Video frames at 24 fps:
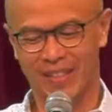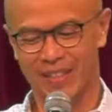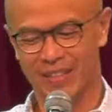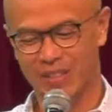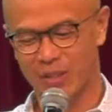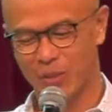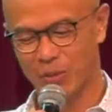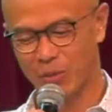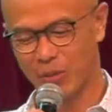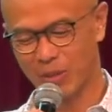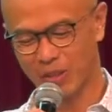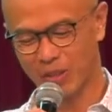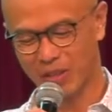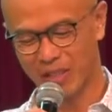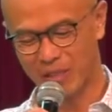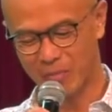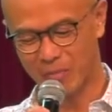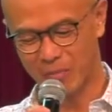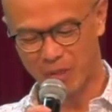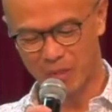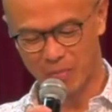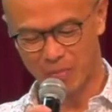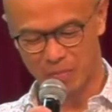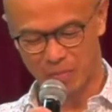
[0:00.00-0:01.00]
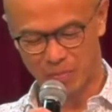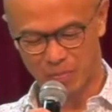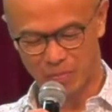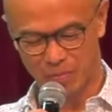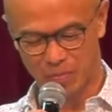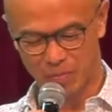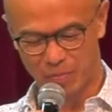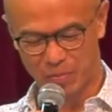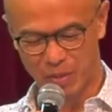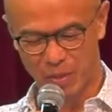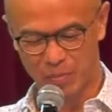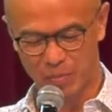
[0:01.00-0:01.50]
so we were talking about
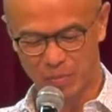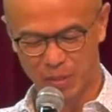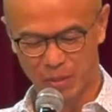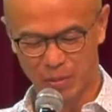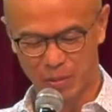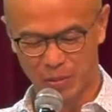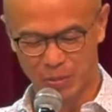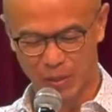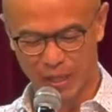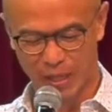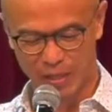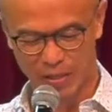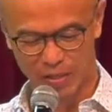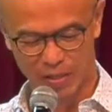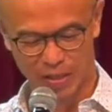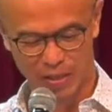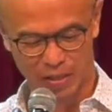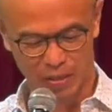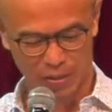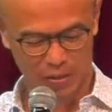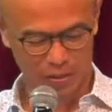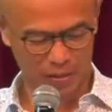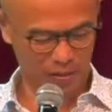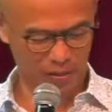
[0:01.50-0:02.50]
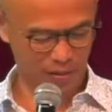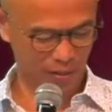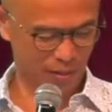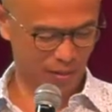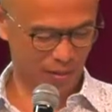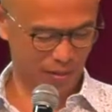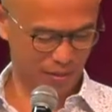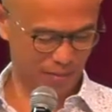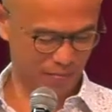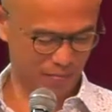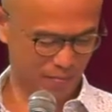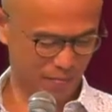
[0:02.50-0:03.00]
people who actually,
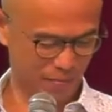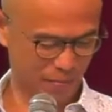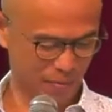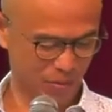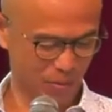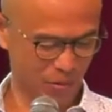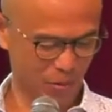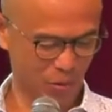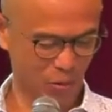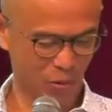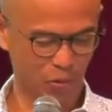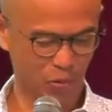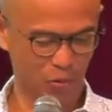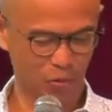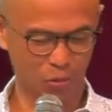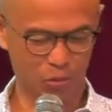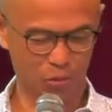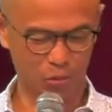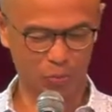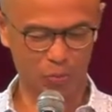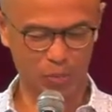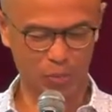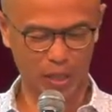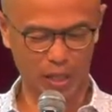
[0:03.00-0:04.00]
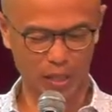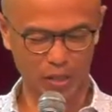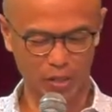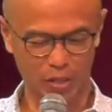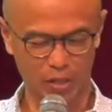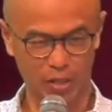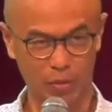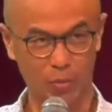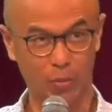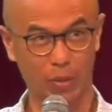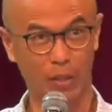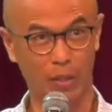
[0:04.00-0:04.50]
um, those who do
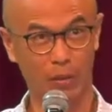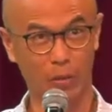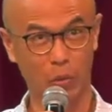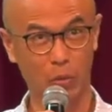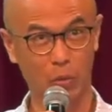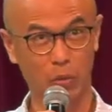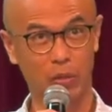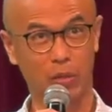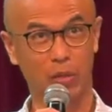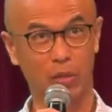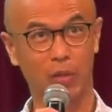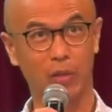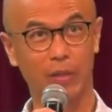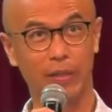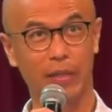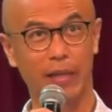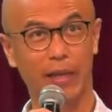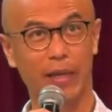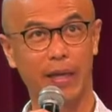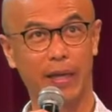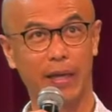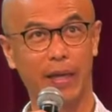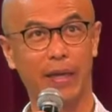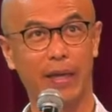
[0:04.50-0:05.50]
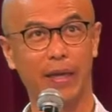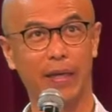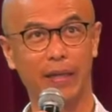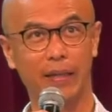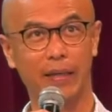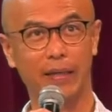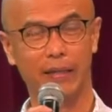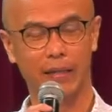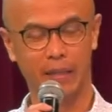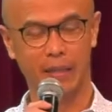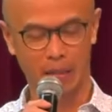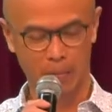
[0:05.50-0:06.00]
PhD will lose all their hair.
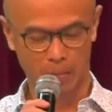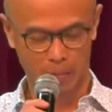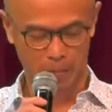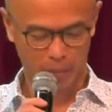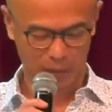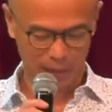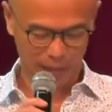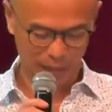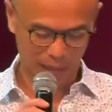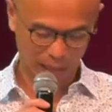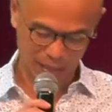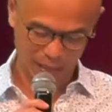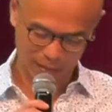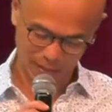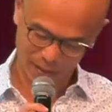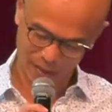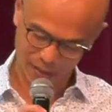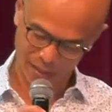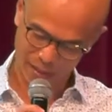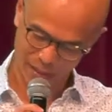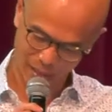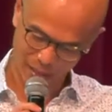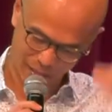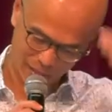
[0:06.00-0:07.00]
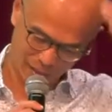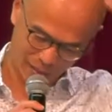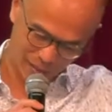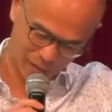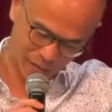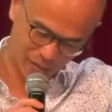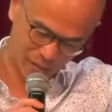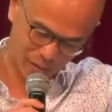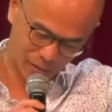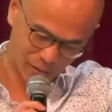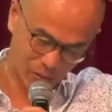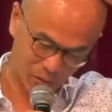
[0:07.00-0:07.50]
But then I said, I
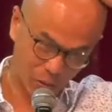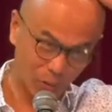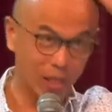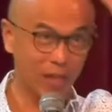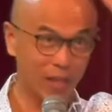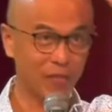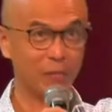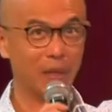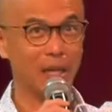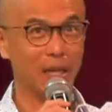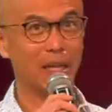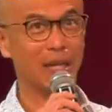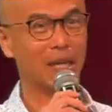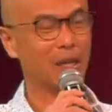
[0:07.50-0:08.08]
don't have my